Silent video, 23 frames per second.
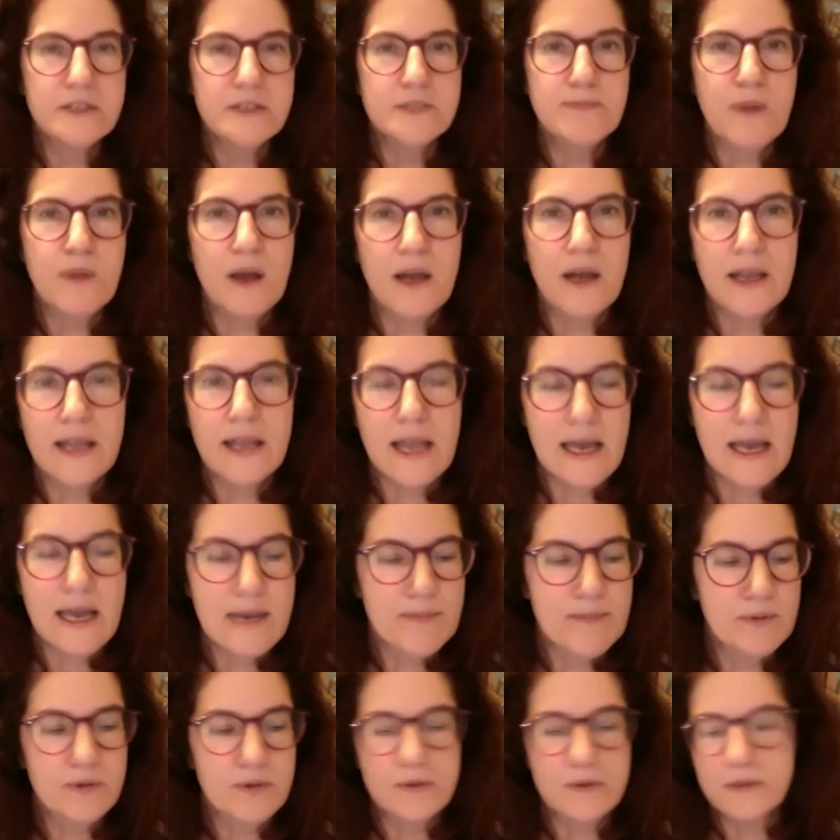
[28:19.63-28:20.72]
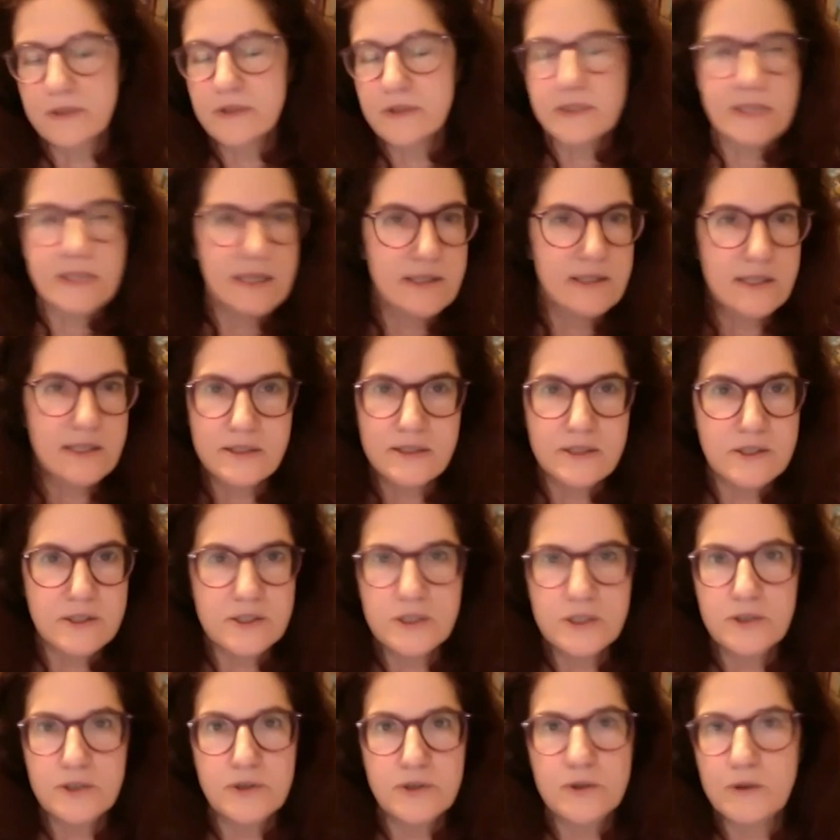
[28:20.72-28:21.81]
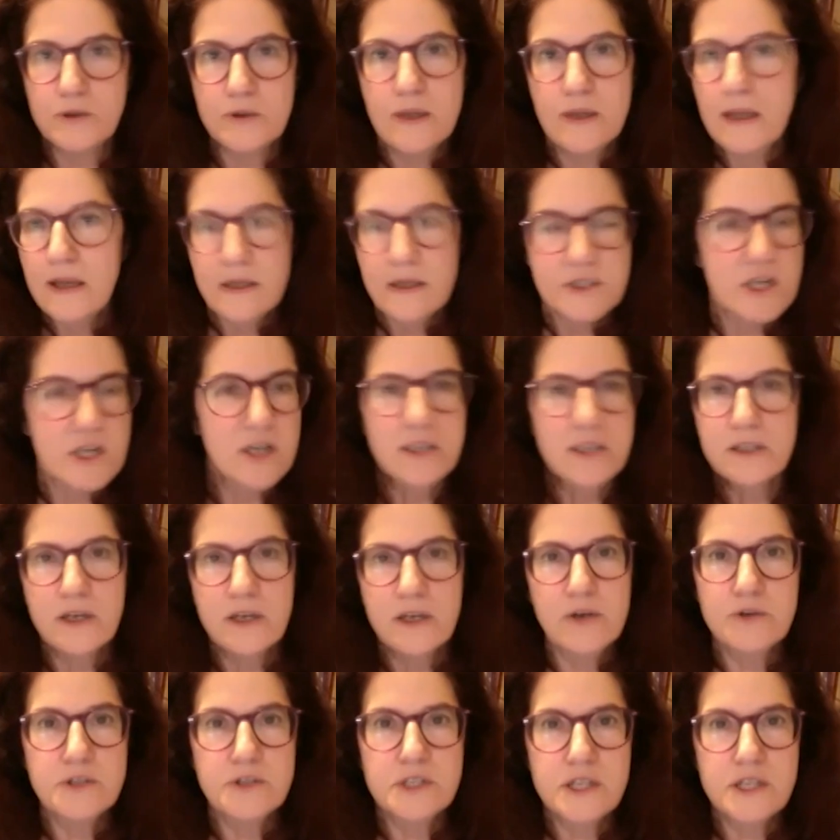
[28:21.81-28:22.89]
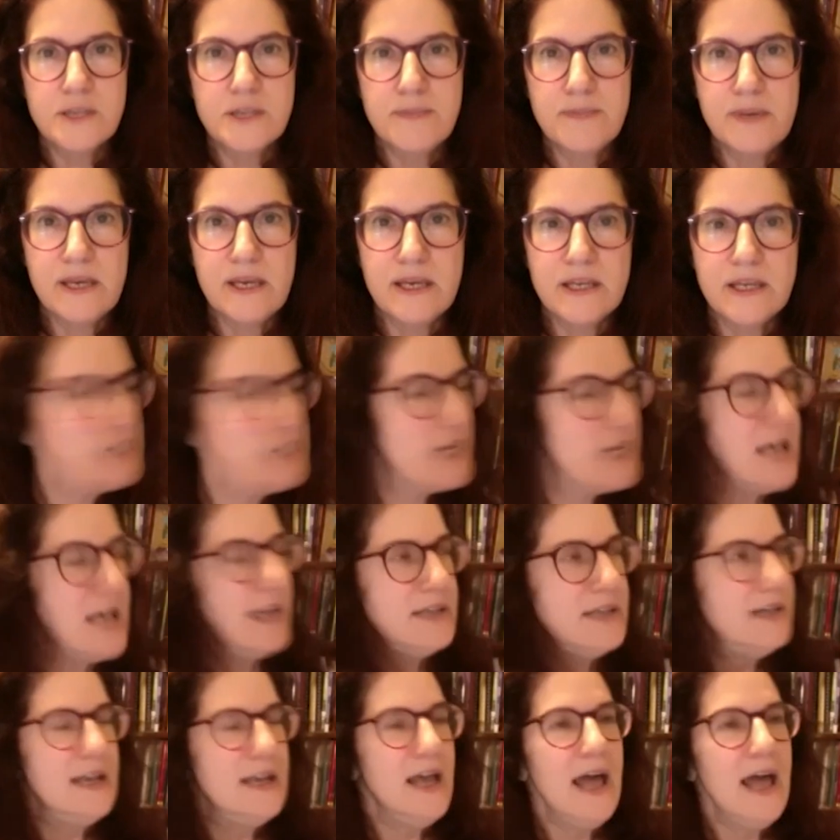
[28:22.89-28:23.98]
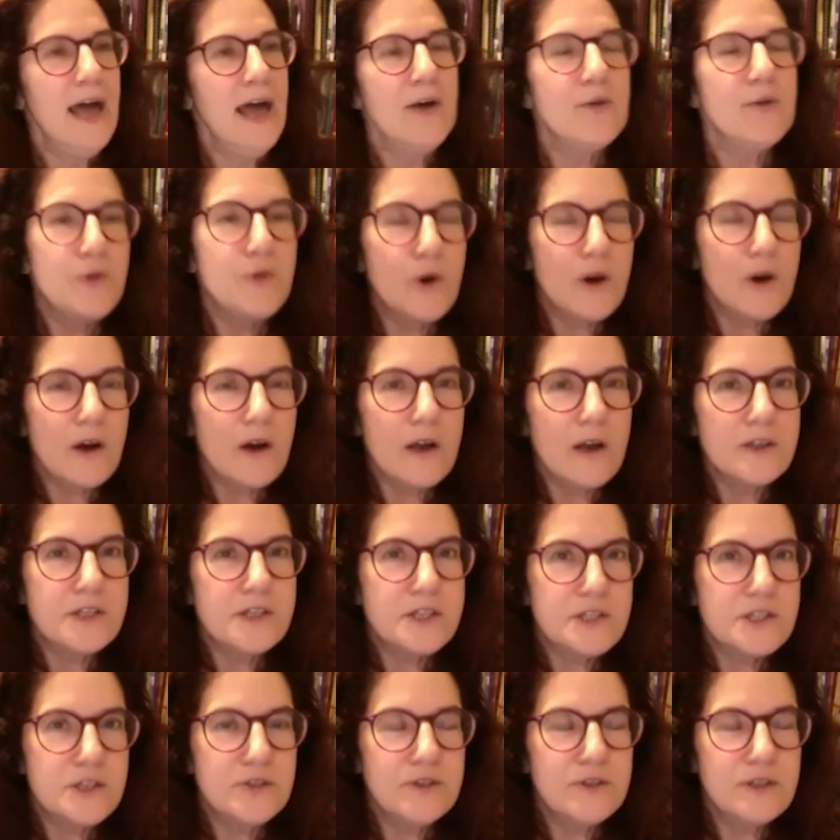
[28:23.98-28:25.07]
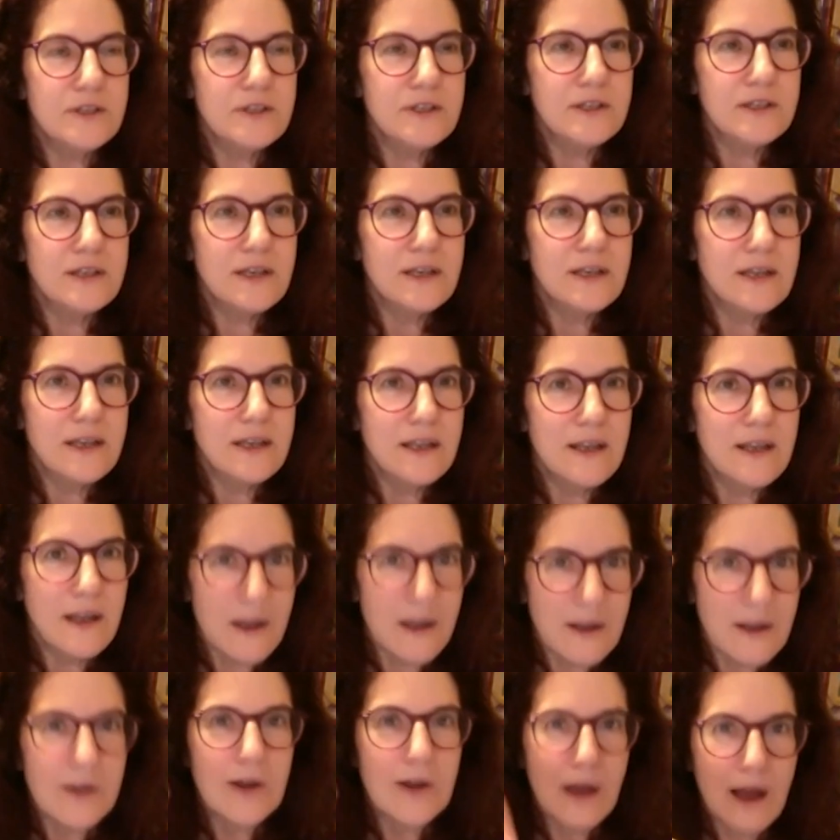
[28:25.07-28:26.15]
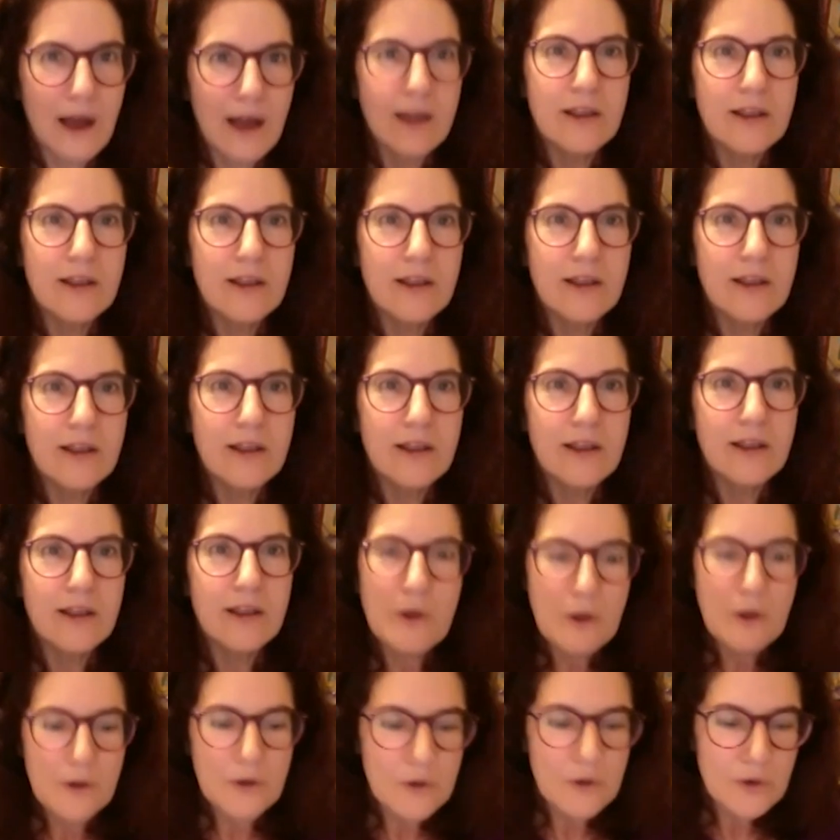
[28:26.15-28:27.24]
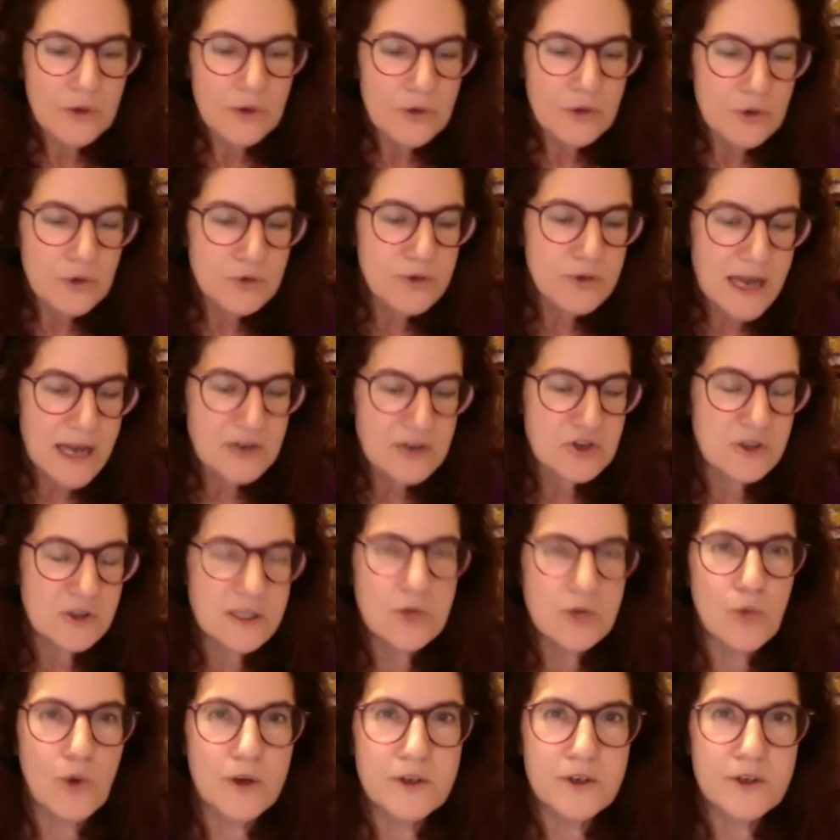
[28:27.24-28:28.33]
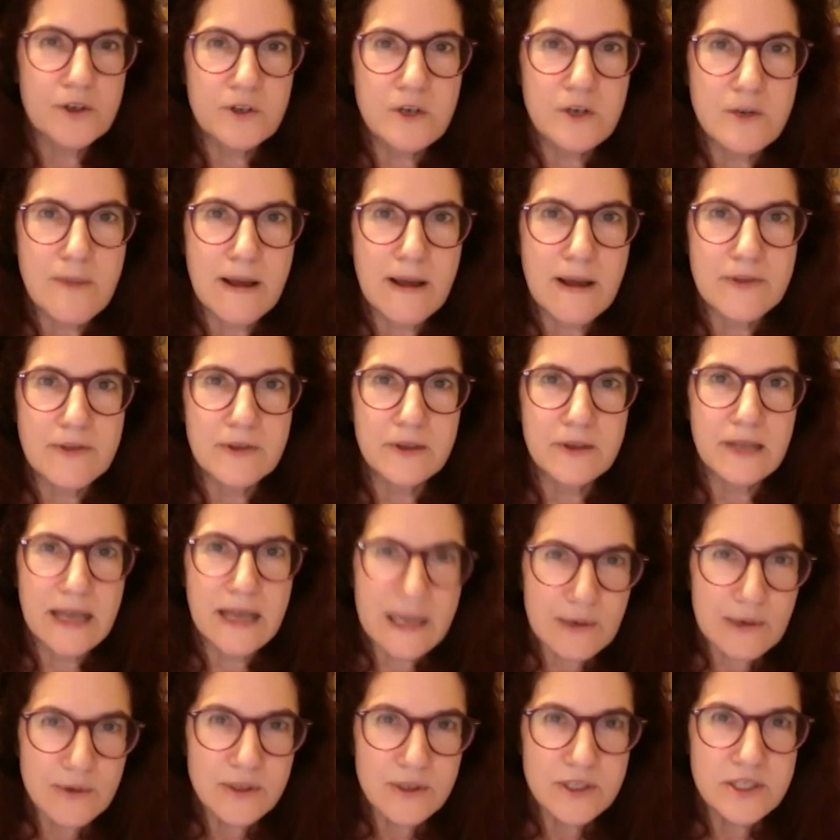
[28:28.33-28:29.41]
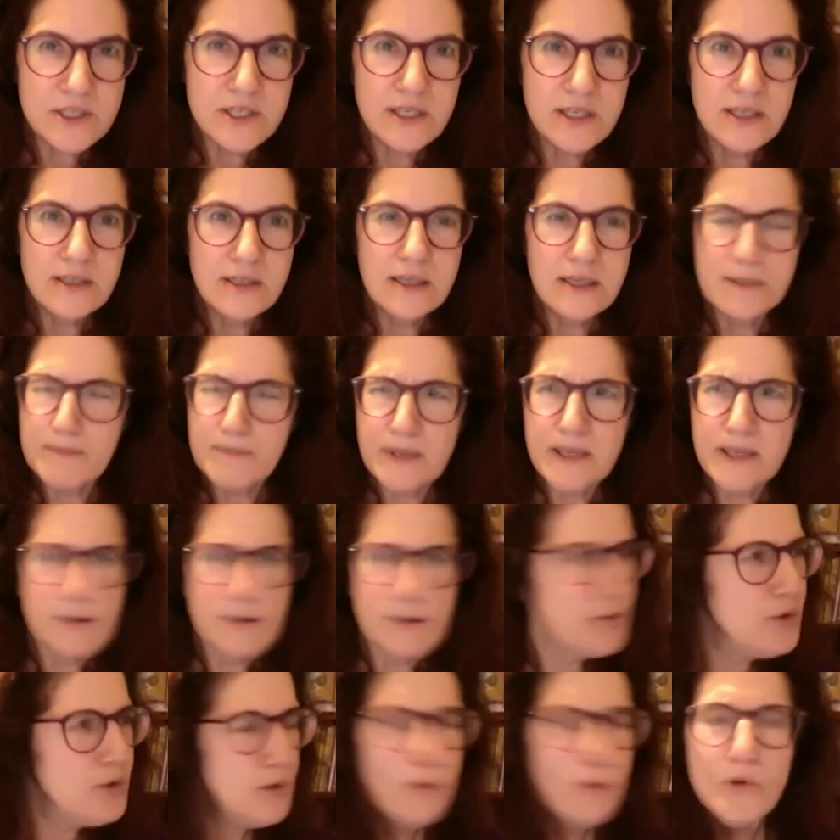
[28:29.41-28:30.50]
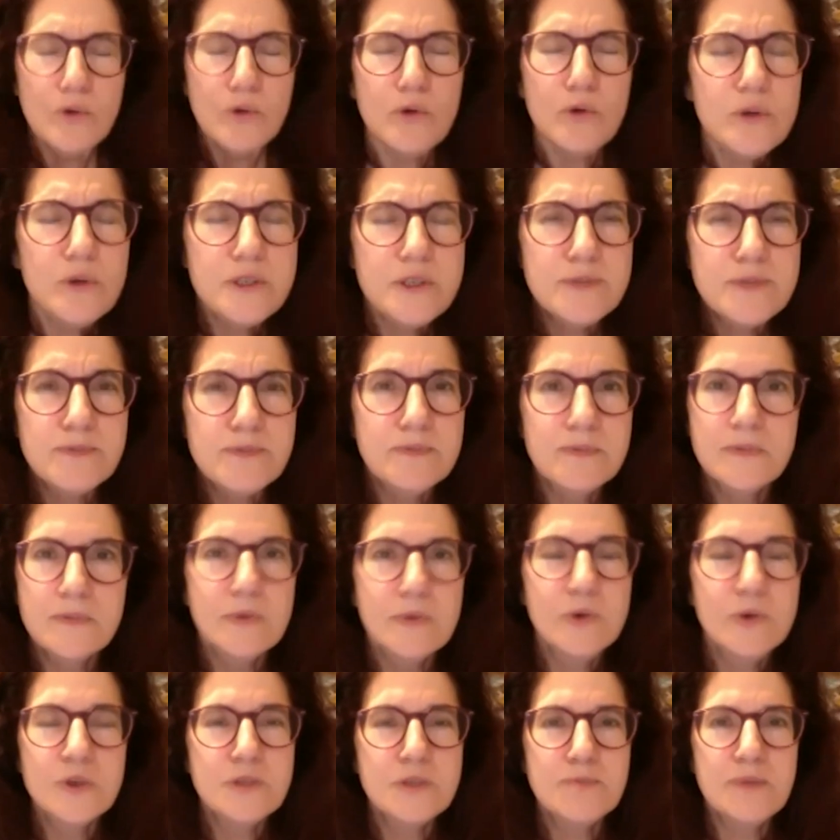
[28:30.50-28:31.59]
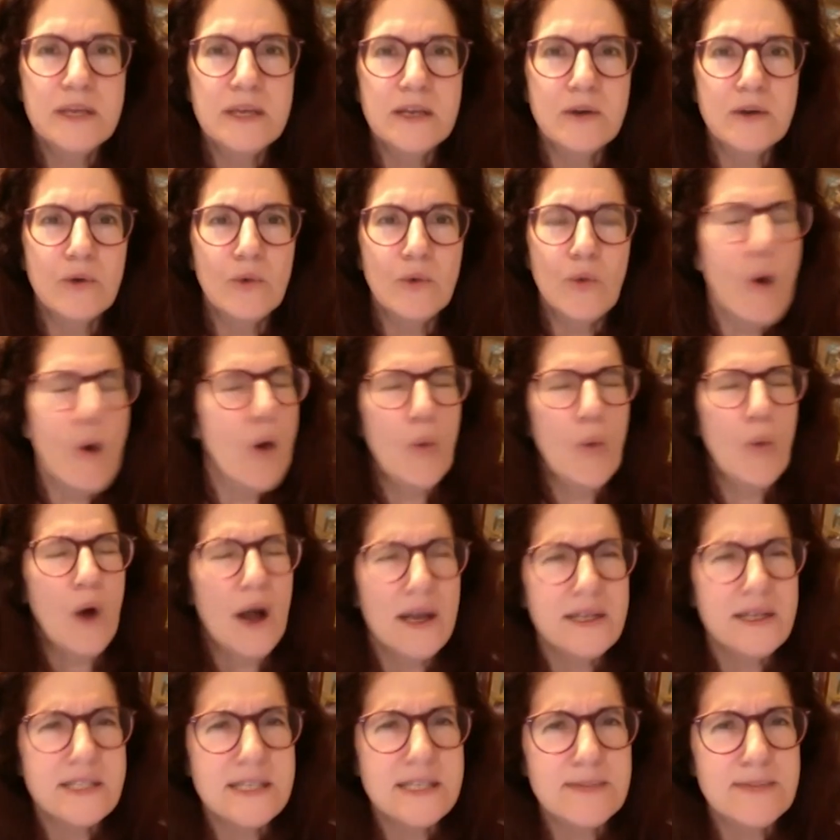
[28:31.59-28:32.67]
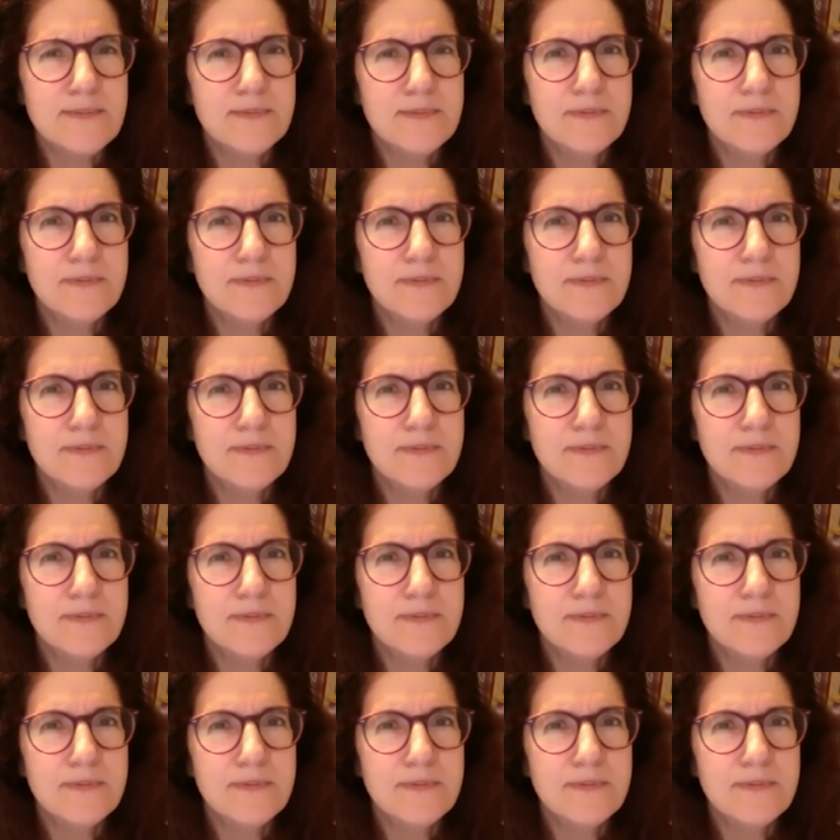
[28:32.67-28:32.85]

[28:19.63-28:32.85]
buying apples. Sentence 2, John goes to the beach. And for a student, you naturally wonder about the language, like Peter, who is Peter? Why is he